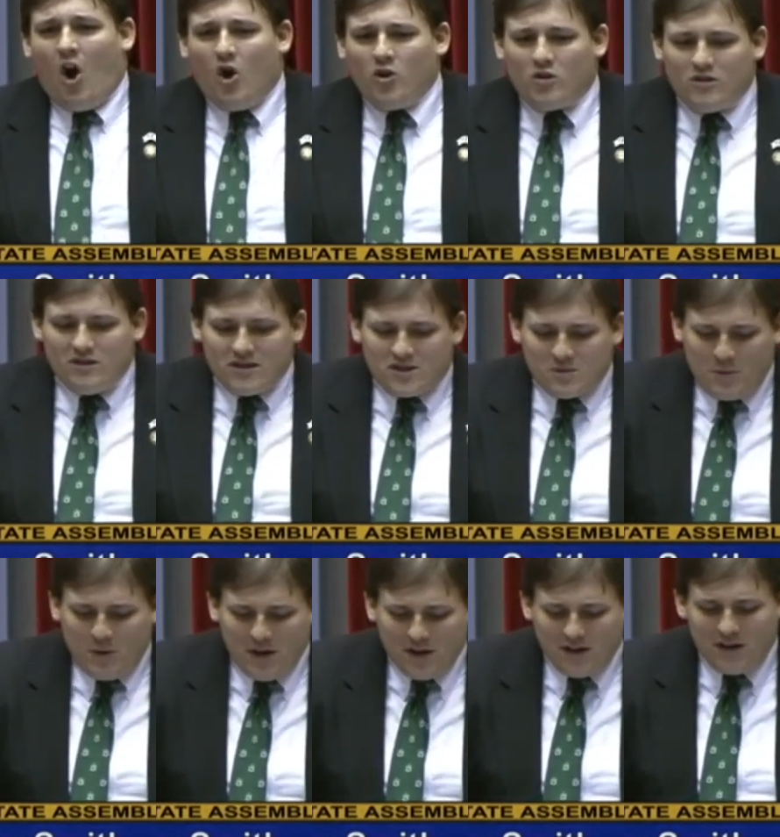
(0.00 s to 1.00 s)
under this
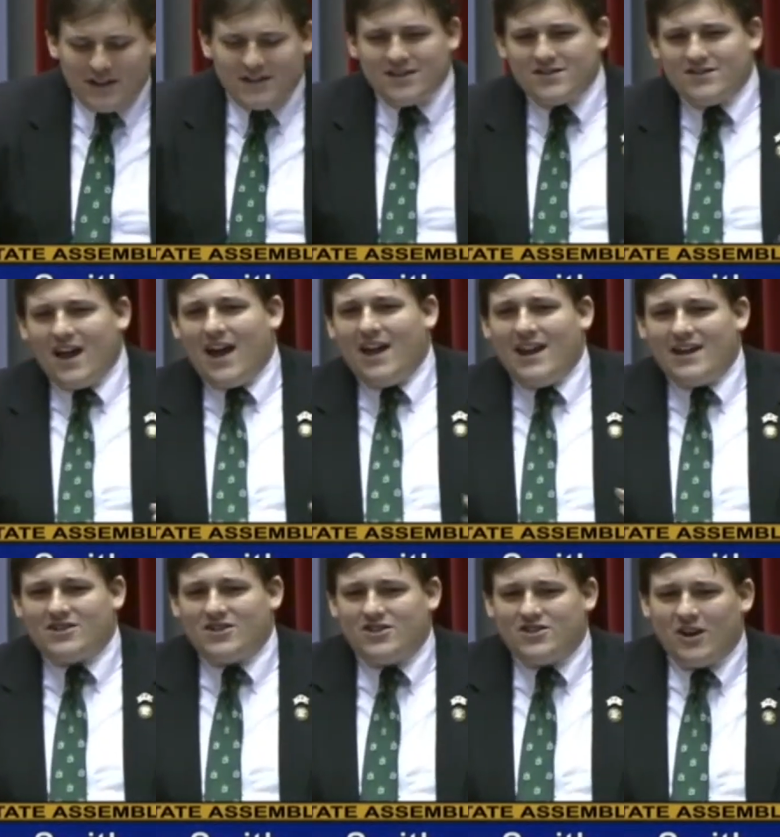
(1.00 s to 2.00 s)
bill, it does not
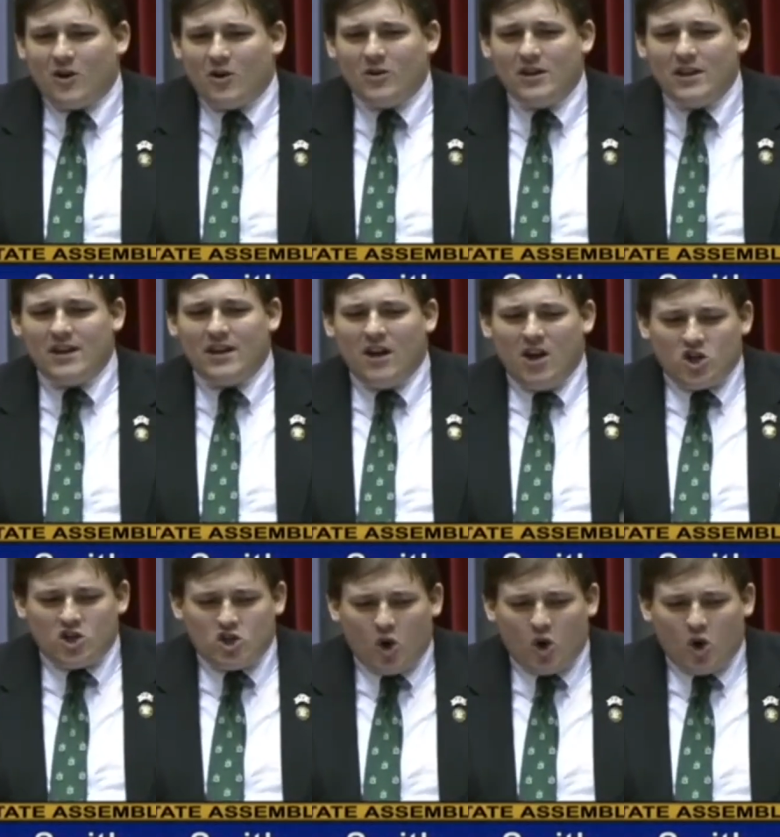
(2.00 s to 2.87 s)
necessarily